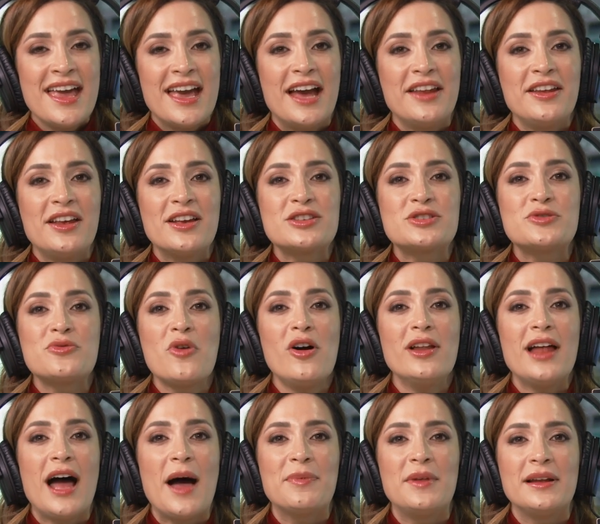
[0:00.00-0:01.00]
In his
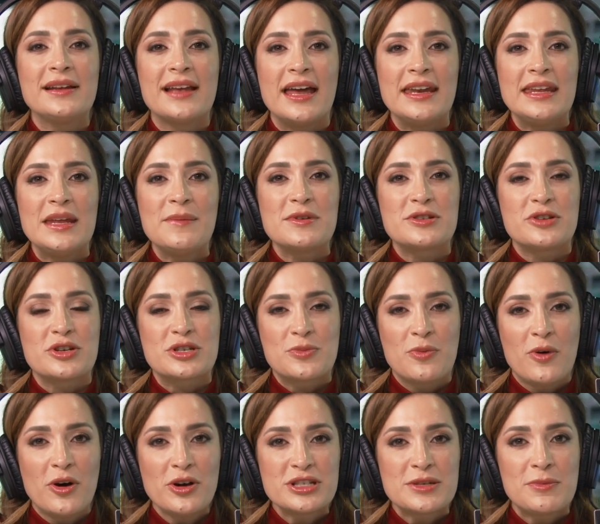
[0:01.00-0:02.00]
role, Abdul Karim is
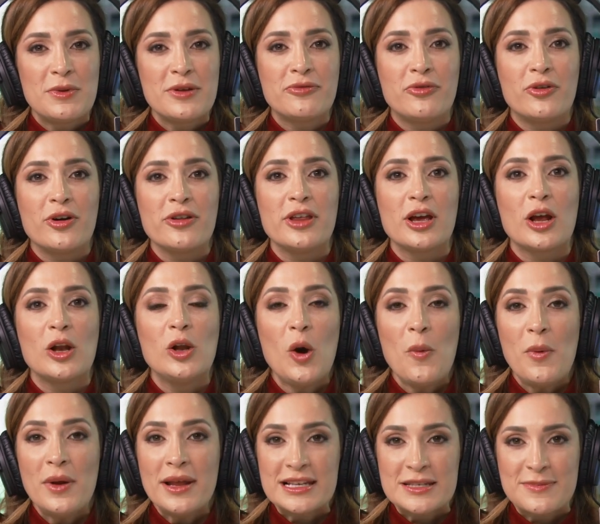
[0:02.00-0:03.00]
responsible for the
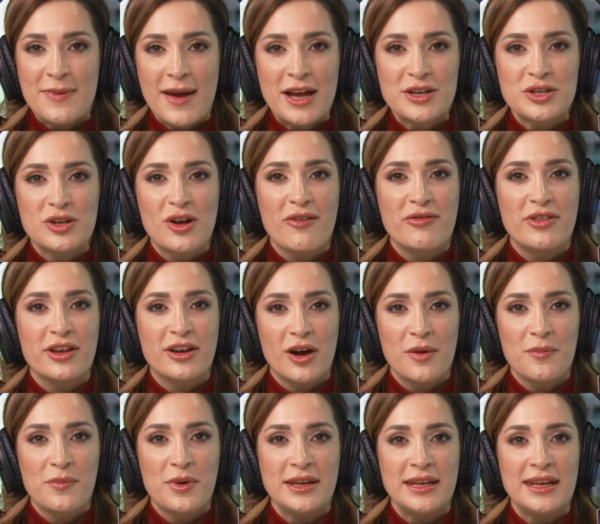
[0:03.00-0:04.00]
global expansion of the
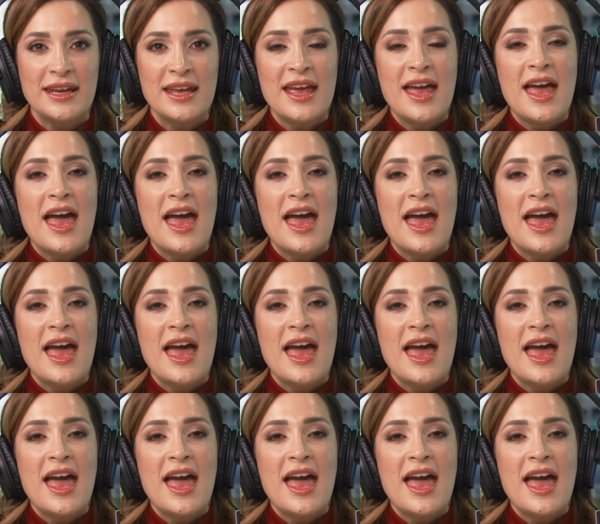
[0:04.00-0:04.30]
company